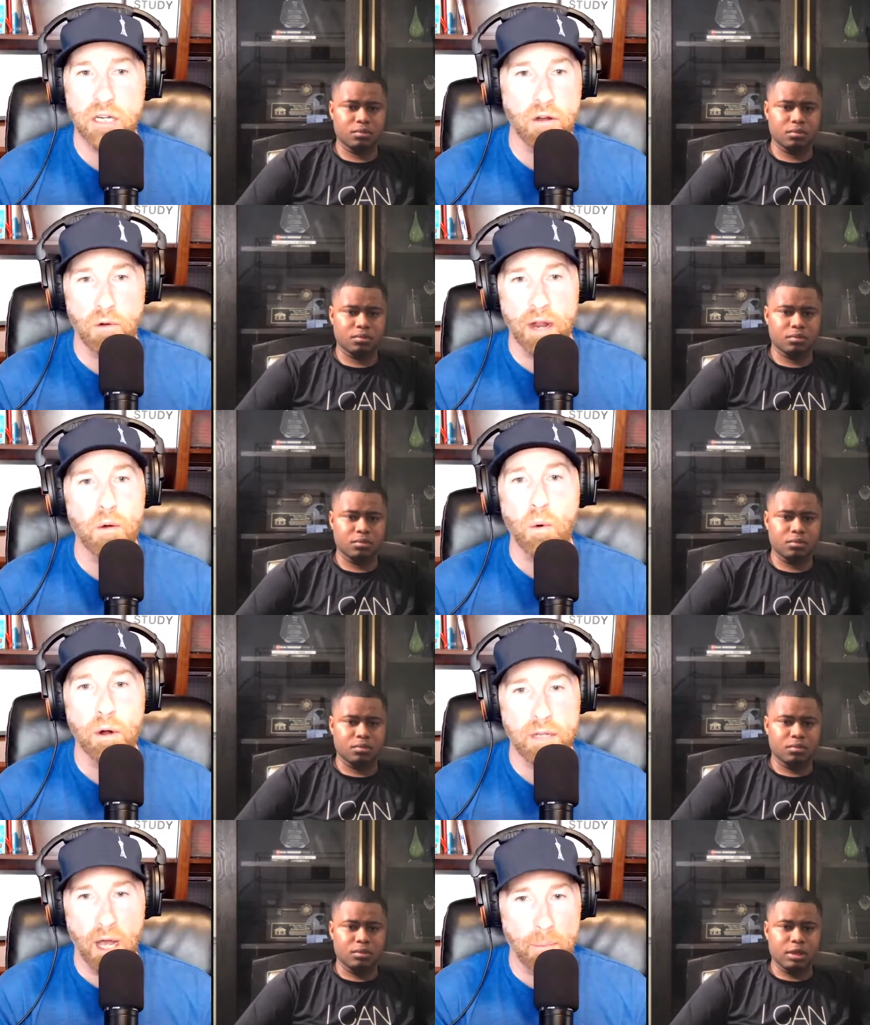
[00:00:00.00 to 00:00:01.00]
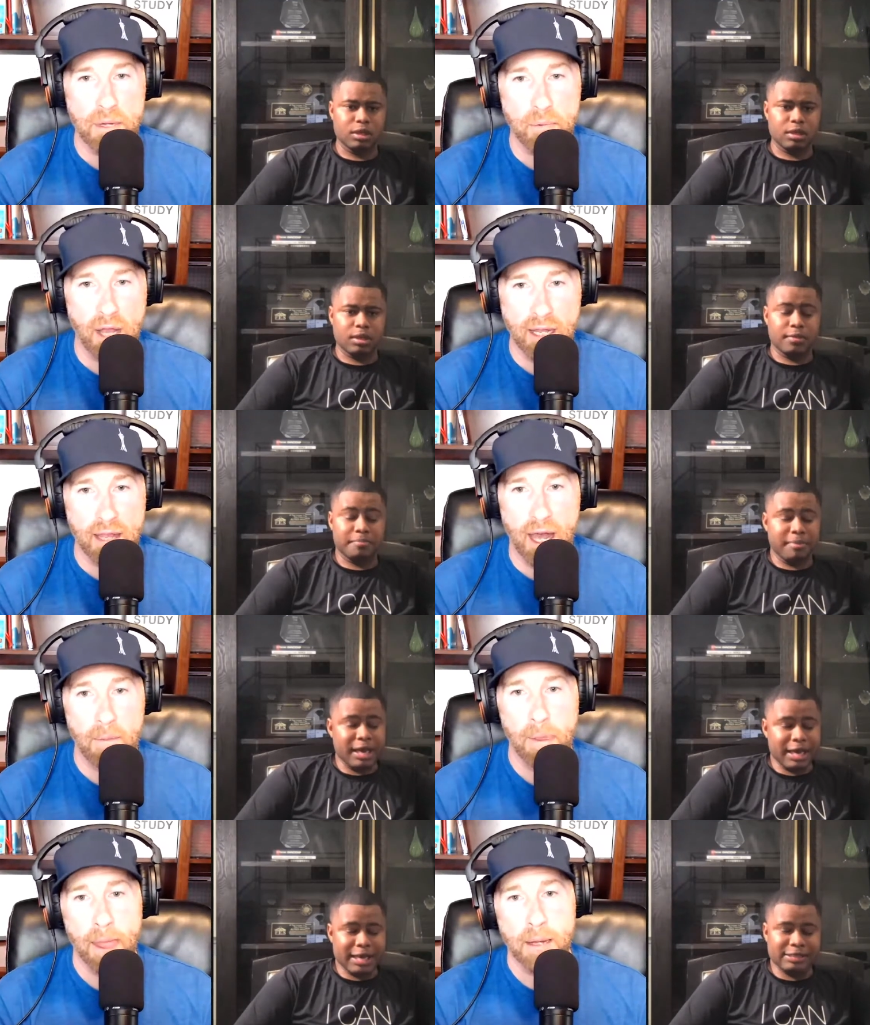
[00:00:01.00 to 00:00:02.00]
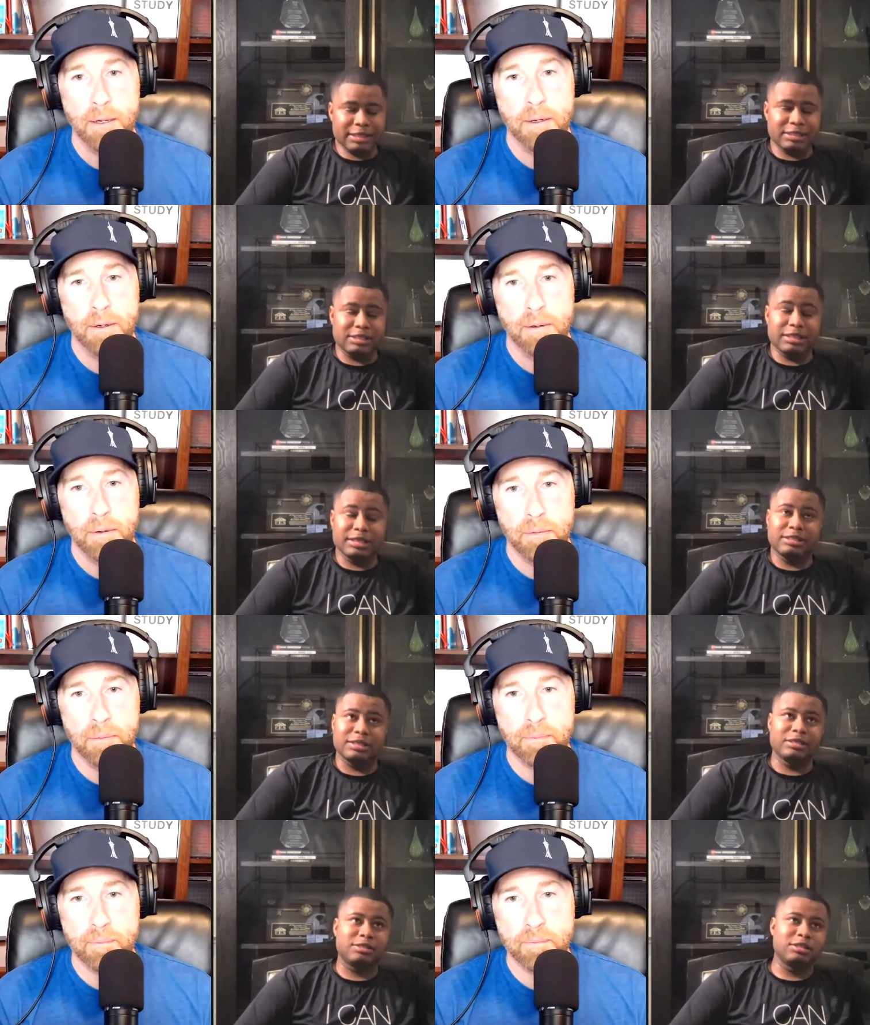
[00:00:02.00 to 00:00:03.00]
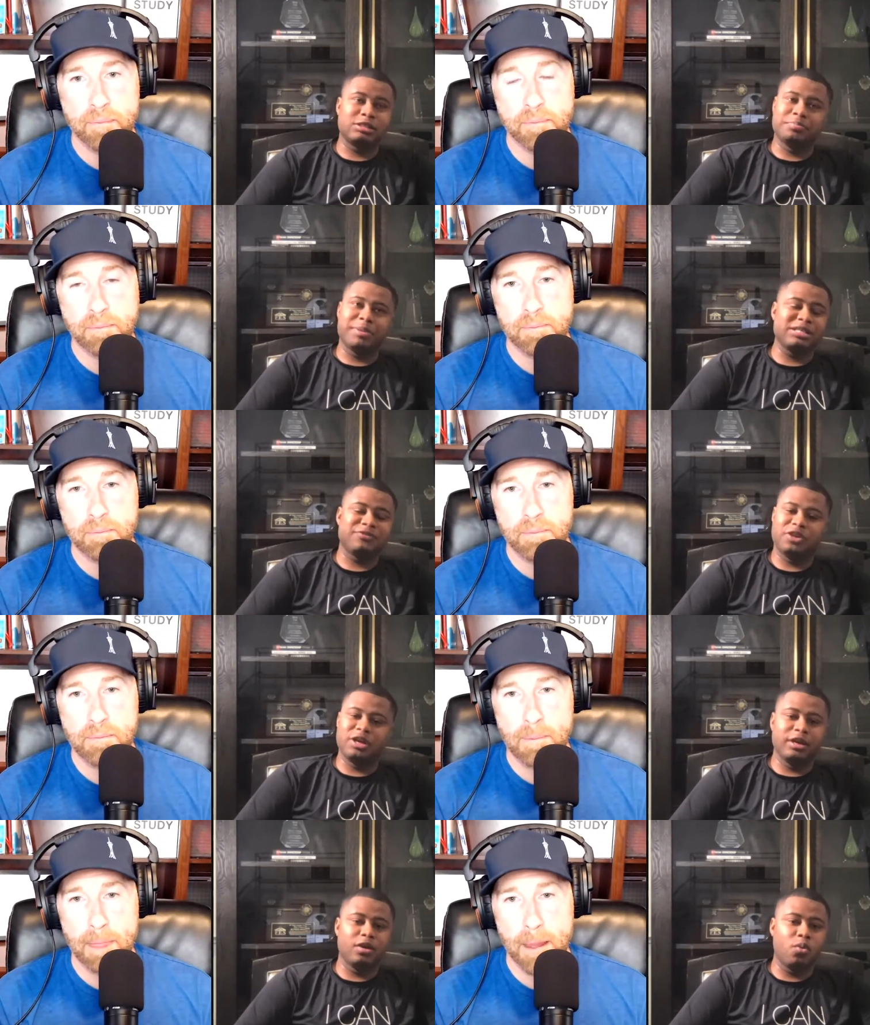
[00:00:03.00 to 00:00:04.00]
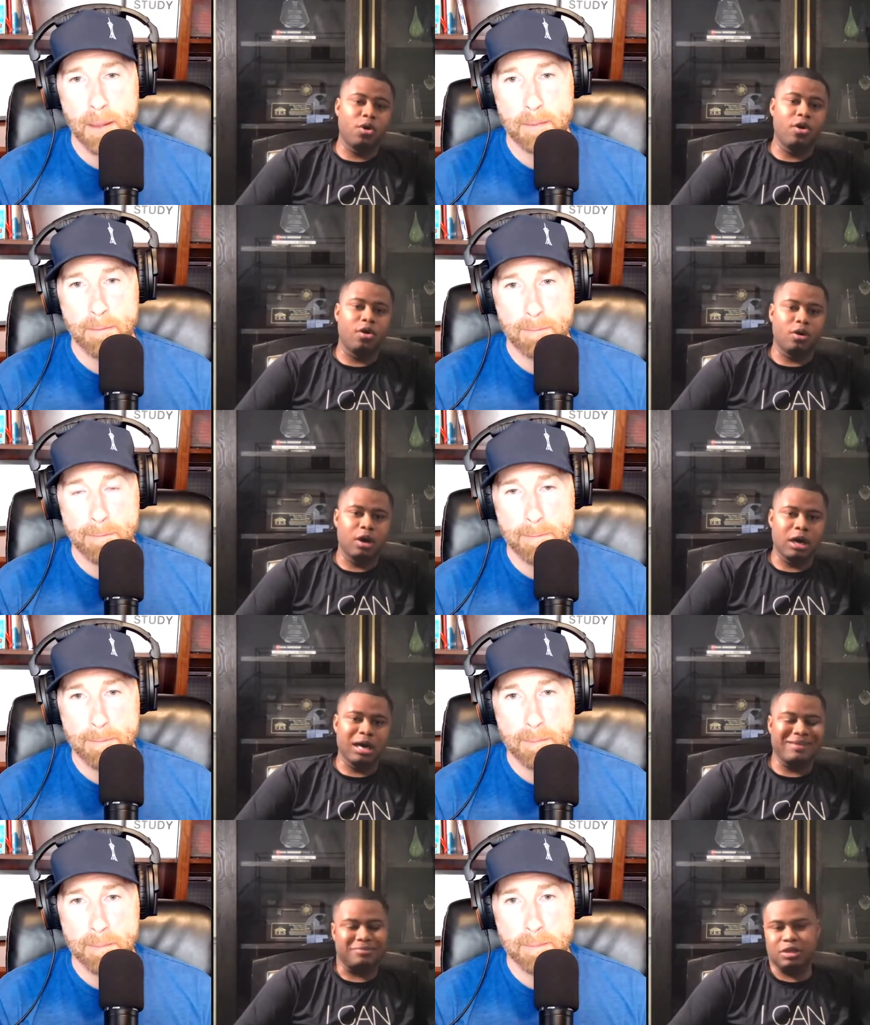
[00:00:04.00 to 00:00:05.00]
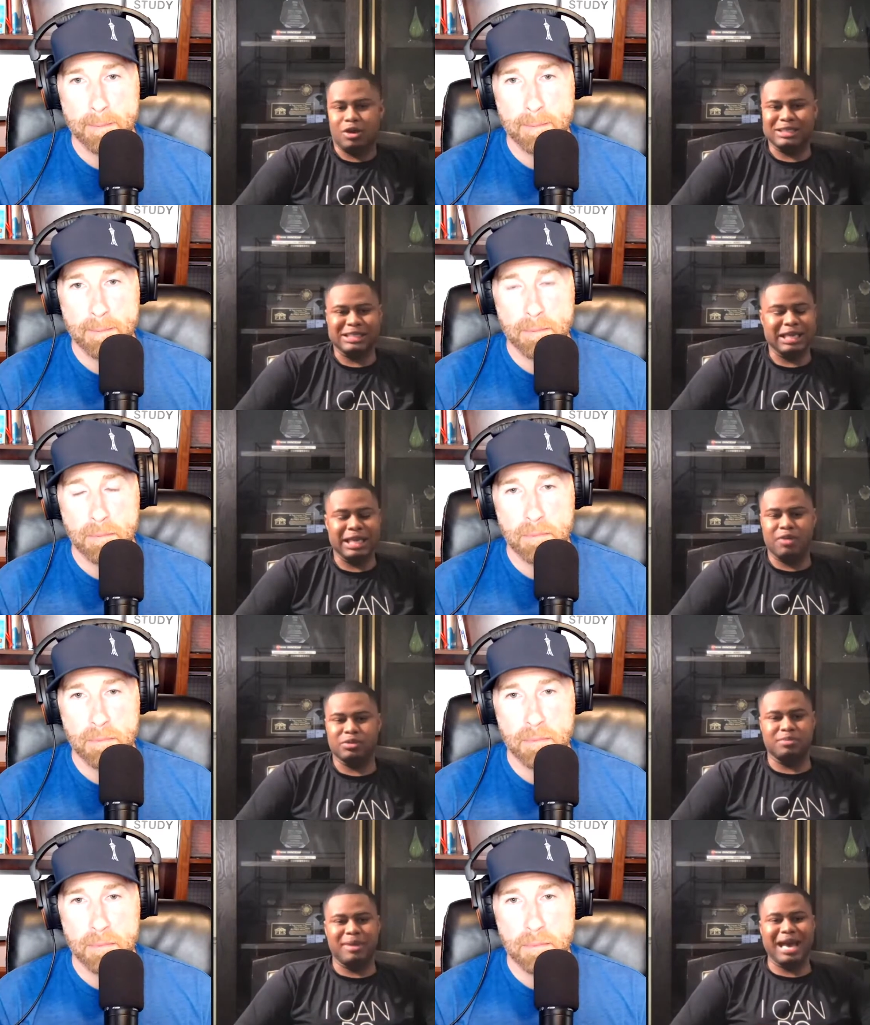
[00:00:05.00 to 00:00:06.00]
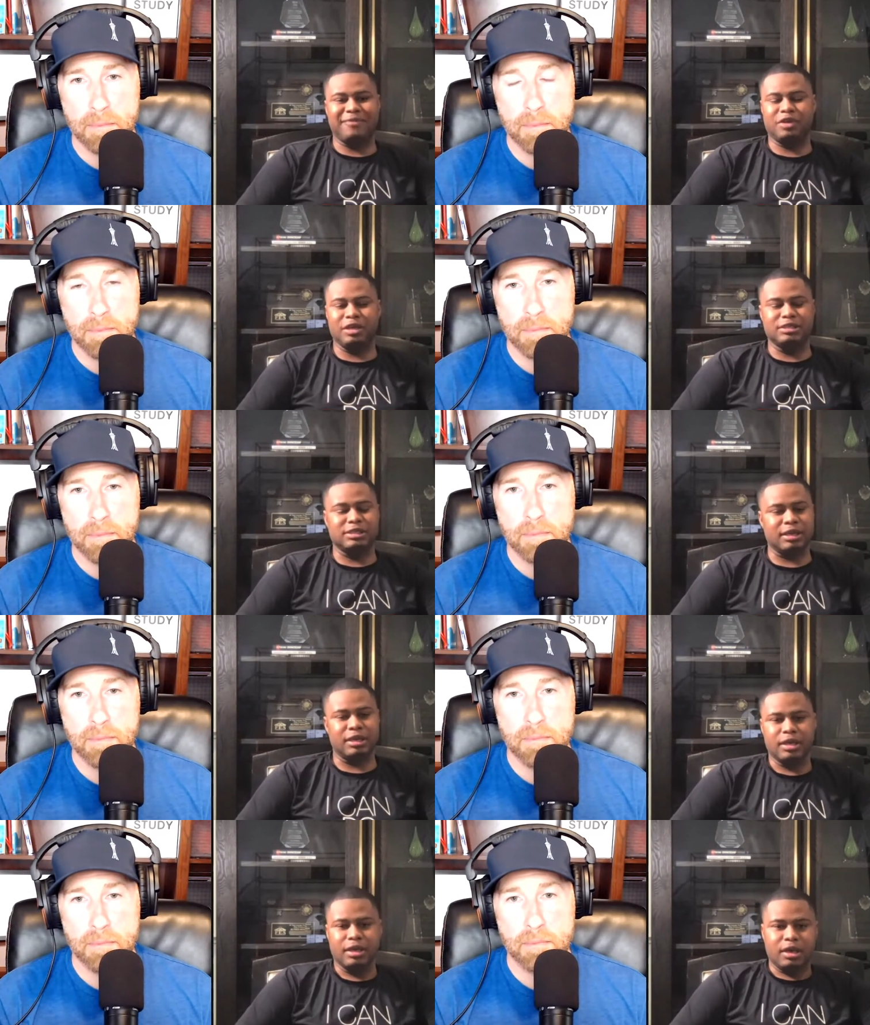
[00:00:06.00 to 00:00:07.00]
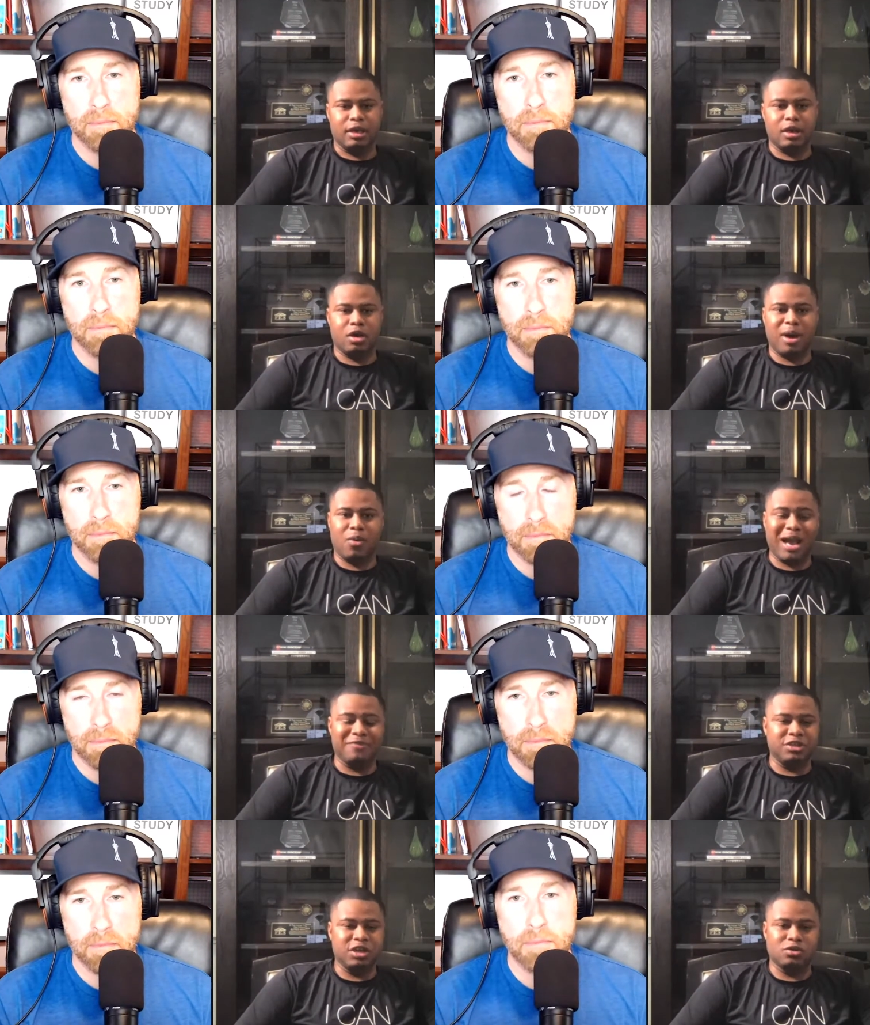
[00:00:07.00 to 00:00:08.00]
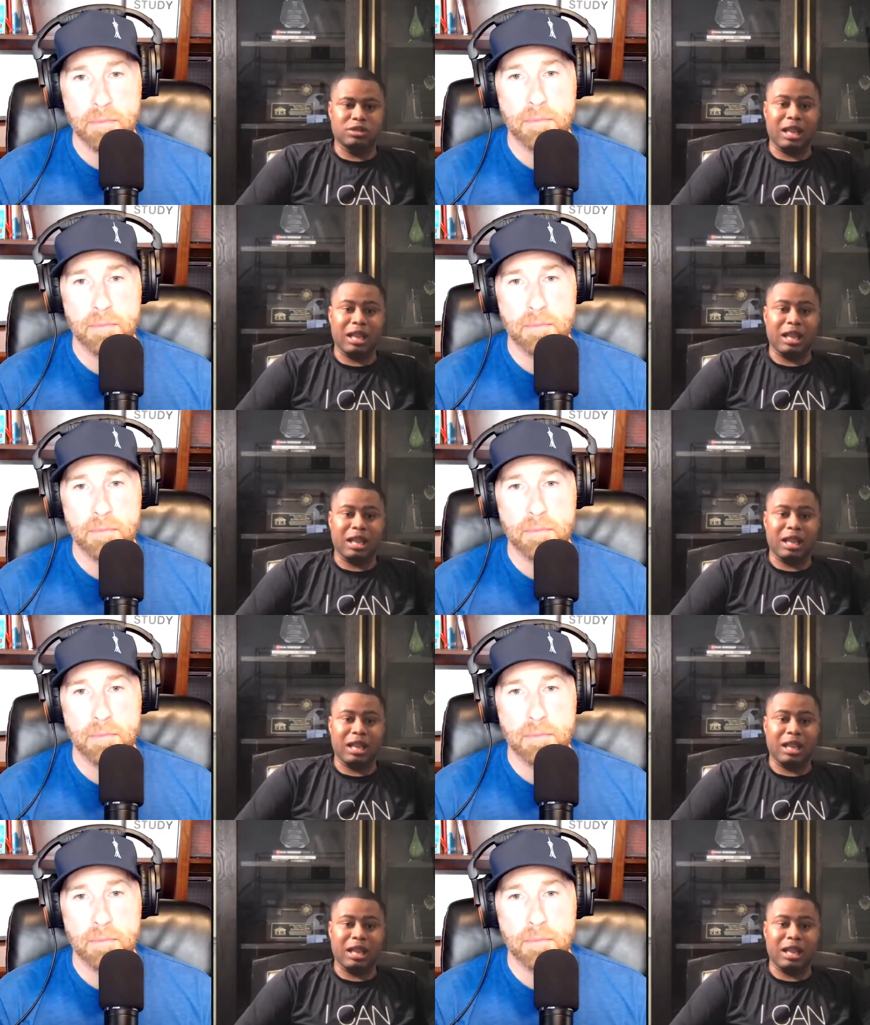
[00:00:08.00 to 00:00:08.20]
Speaker 1: a great award to help people like that? It's
Speaker 2: it's it's it's, the best feeling in the world. Uh, I, you know, I sat down with some athletes and you know, my wife she knows a